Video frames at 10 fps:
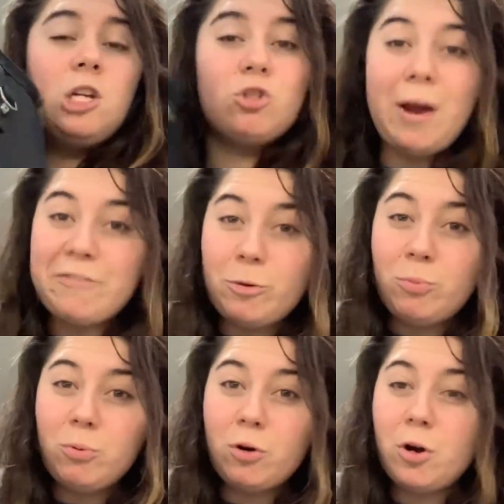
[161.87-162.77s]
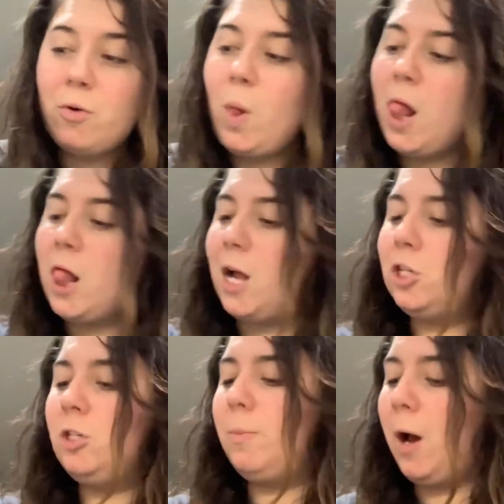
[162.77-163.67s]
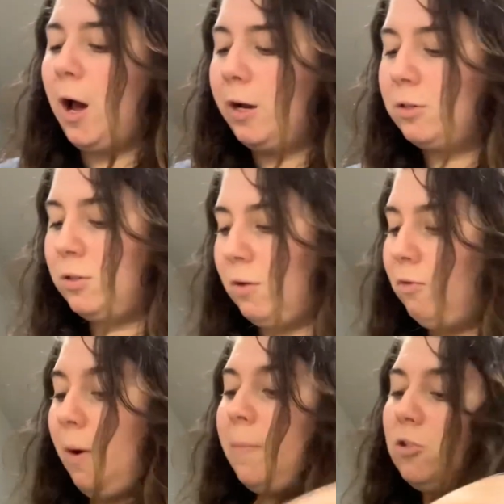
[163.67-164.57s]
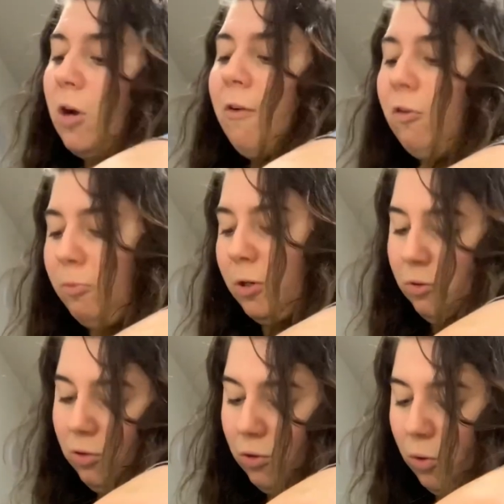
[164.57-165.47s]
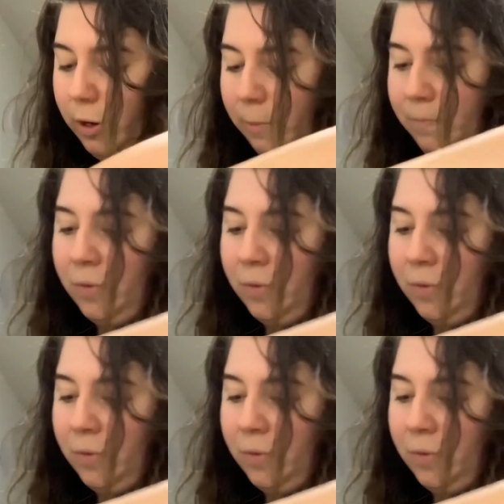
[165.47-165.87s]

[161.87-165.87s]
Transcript: Travel Pro lunchbox from the Travel Pro store,